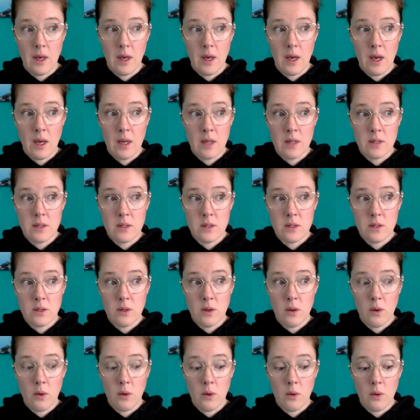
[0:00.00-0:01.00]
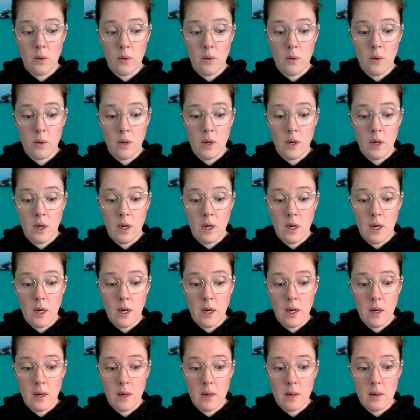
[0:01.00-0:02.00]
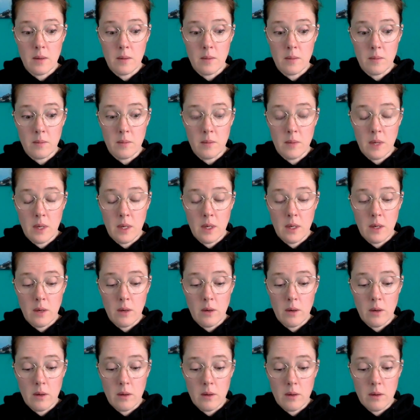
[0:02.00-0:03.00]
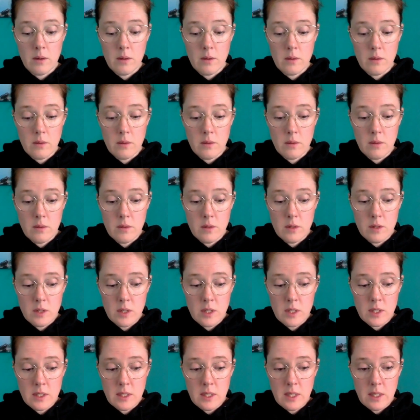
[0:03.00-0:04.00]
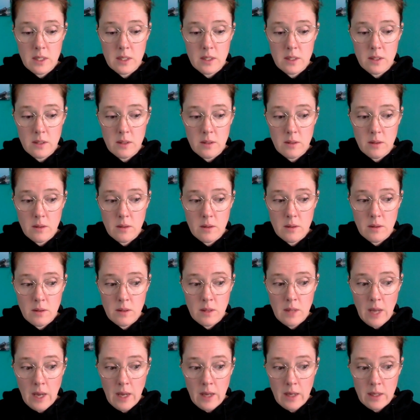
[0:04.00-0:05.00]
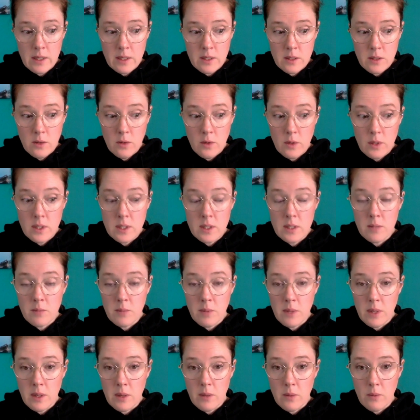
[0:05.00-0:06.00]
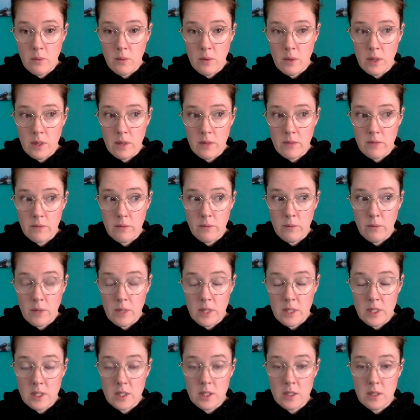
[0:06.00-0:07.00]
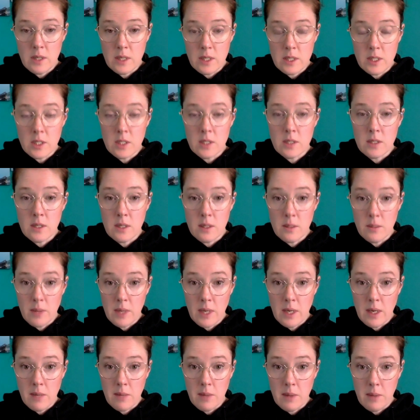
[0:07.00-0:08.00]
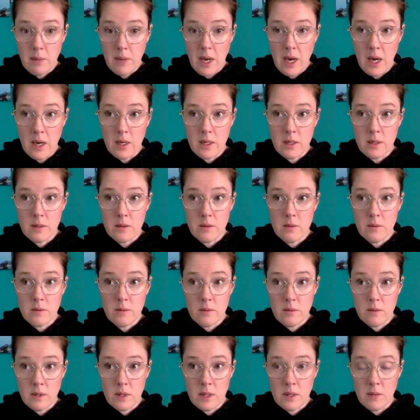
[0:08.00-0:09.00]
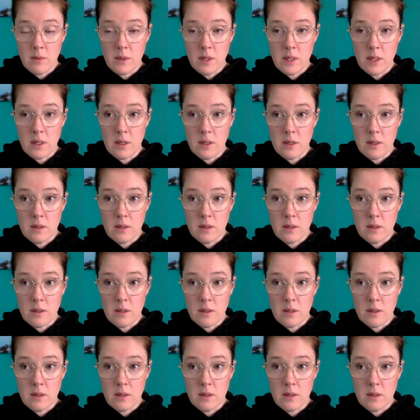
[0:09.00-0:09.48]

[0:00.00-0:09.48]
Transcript: And so um, she says that is going to be one of when she, and she's going to be coming back. Give me